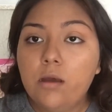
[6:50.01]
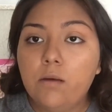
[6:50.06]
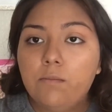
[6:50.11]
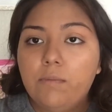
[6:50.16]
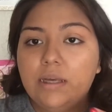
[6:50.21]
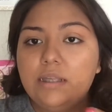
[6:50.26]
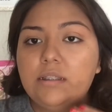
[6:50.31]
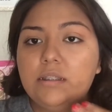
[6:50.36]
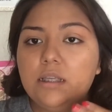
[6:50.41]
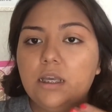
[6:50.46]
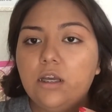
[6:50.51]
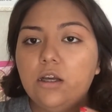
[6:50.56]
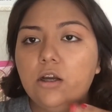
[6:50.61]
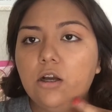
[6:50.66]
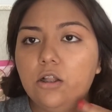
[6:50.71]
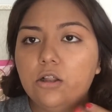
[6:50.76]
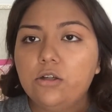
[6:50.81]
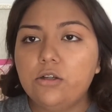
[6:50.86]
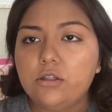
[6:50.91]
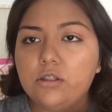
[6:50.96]
my skin
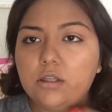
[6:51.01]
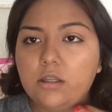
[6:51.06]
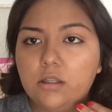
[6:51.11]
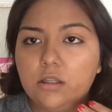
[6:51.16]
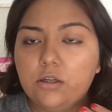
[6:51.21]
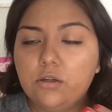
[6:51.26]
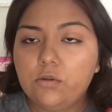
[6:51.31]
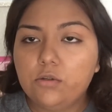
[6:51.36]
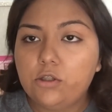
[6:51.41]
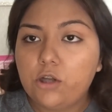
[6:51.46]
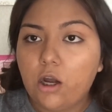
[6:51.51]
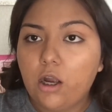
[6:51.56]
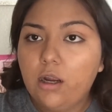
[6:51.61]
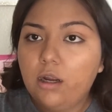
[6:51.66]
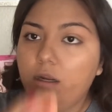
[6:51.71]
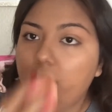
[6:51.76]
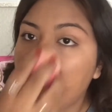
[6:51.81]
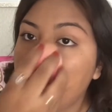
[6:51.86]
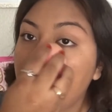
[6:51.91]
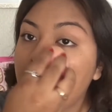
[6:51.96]
color is a little
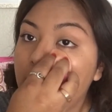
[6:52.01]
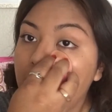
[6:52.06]
dark.